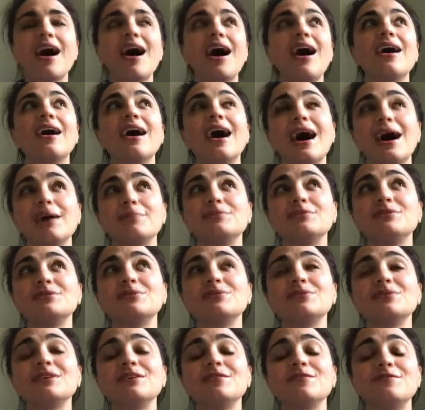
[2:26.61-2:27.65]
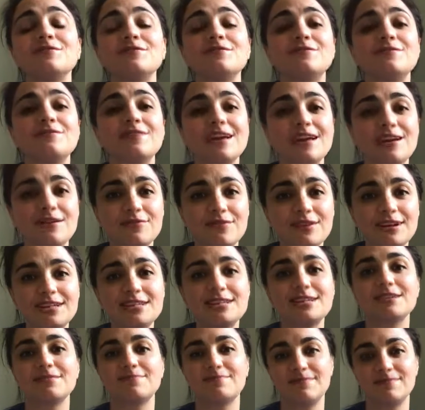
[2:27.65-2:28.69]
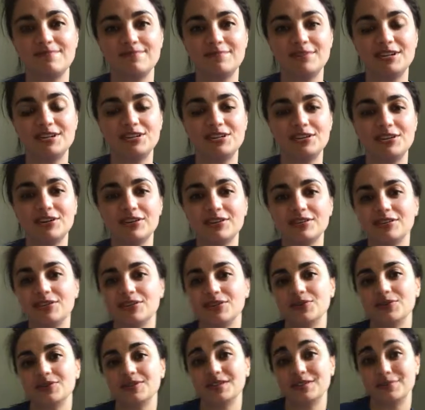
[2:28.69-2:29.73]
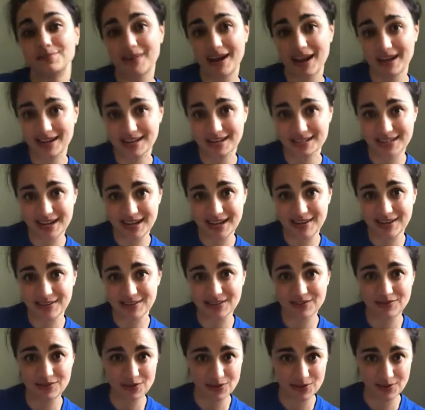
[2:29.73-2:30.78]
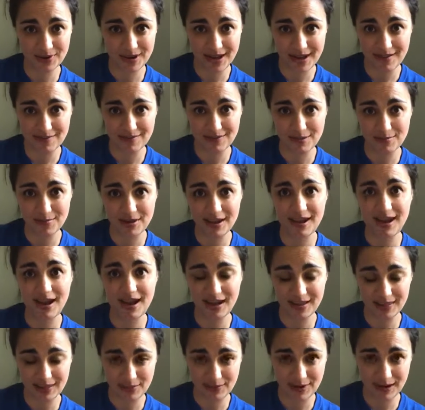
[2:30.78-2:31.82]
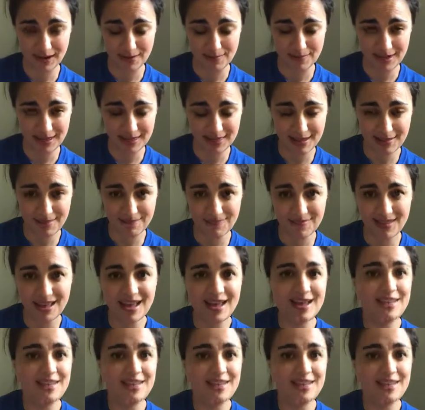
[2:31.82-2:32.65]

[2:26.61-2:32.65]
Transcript: Our absolutely favorite material to use is magnet tiles. If you don't have them, I highly recommend them.